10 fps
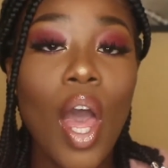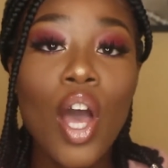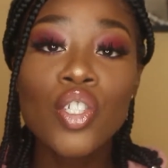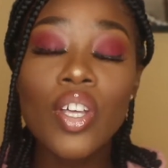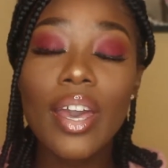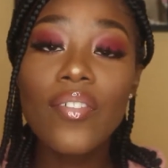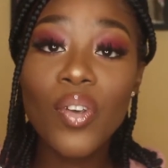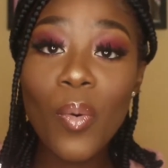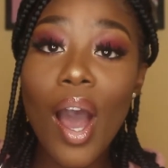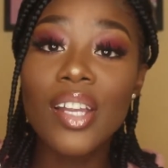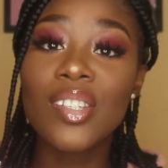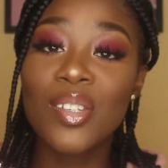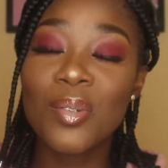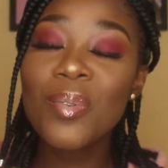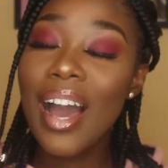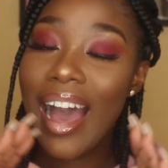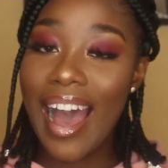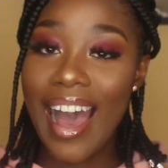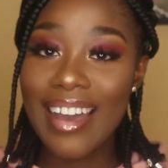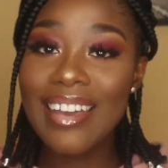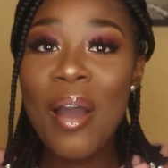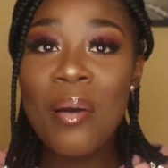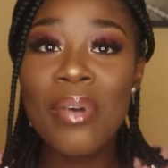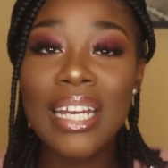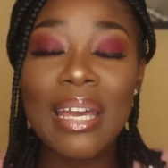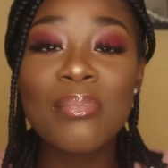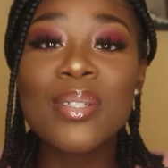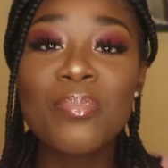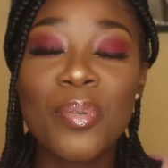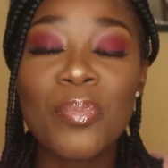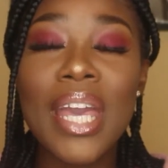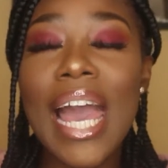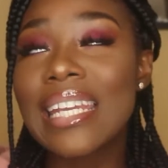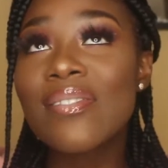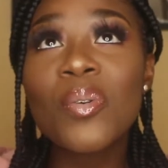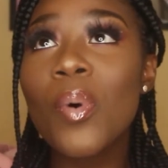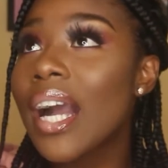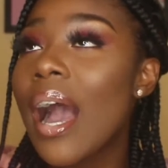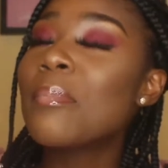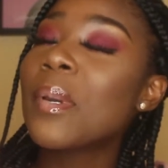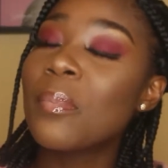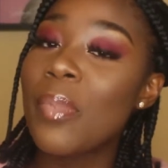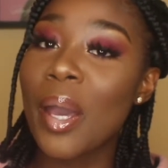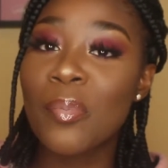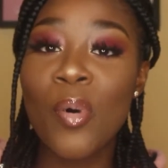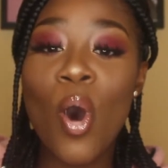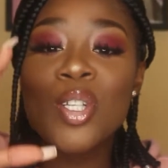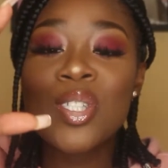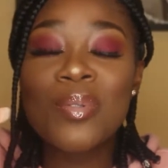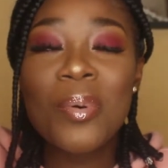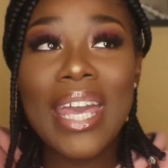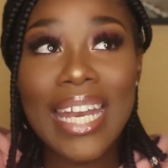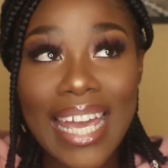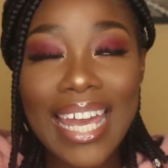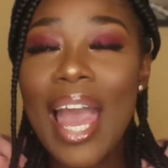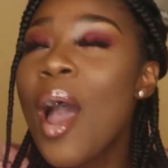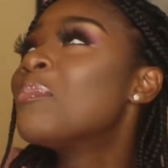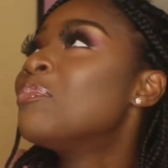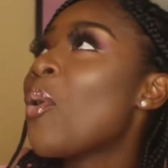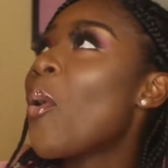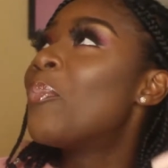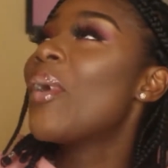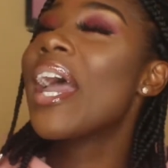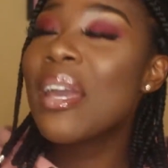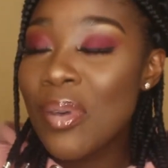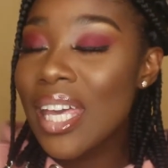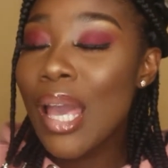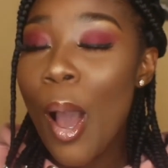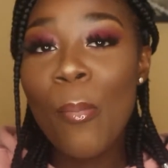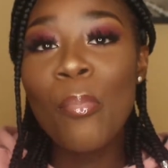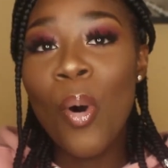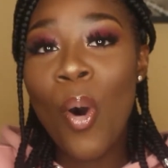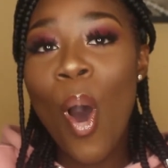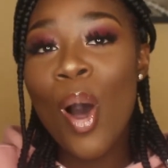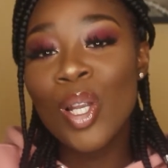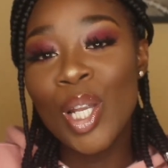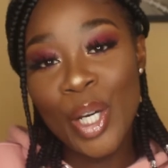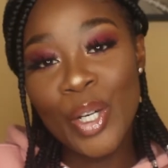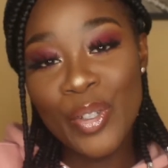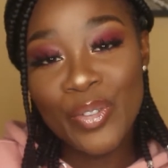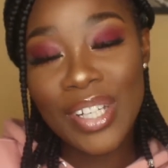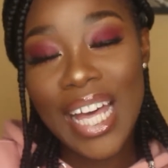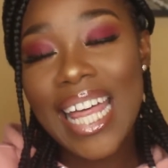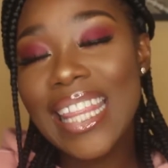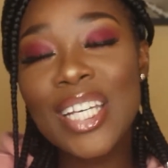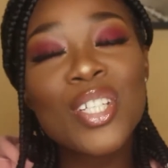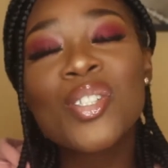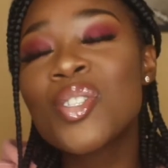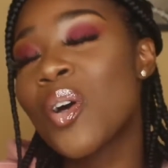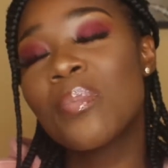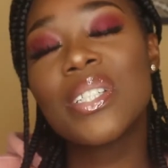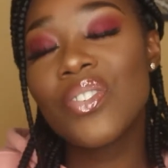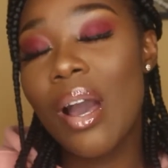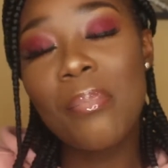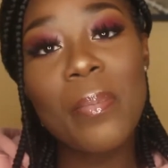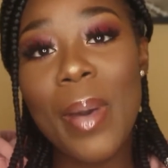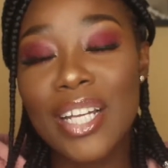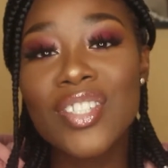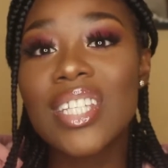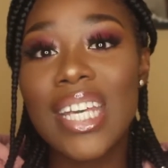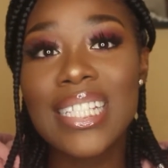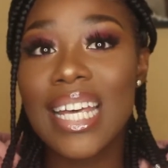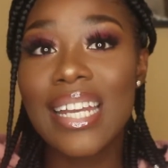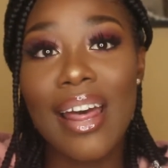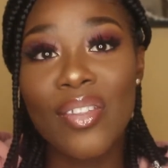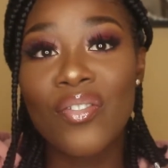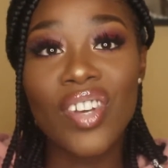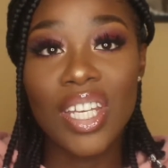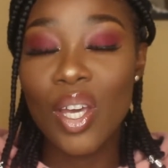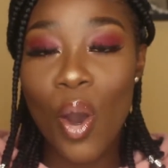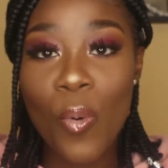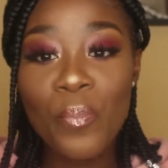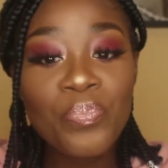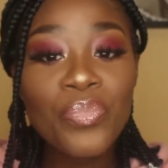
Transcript: So if you are new, hi, my name is Mpumi, and if you are coming back, bo sweetie, bo baby, bo love, thank you so much for coming back to yet another video.